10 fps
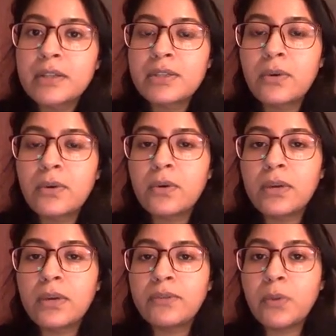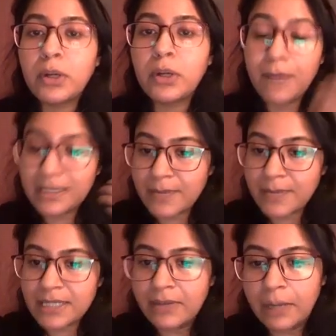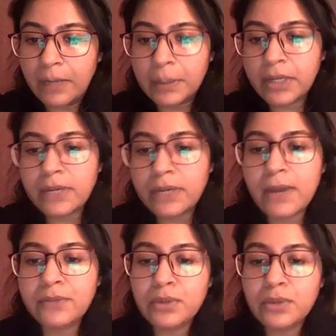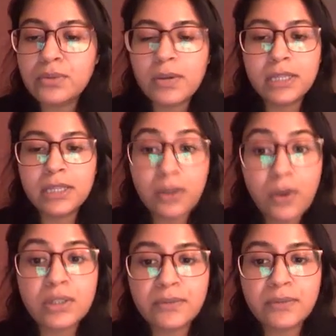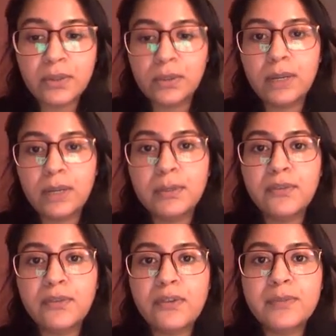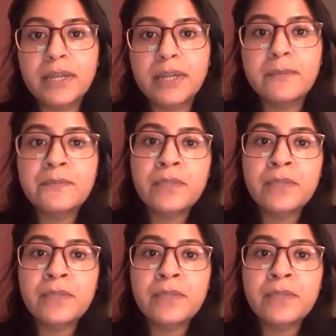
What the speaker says: So if you want to maximize development rate, you have to do so at the cost of the total number of offspring.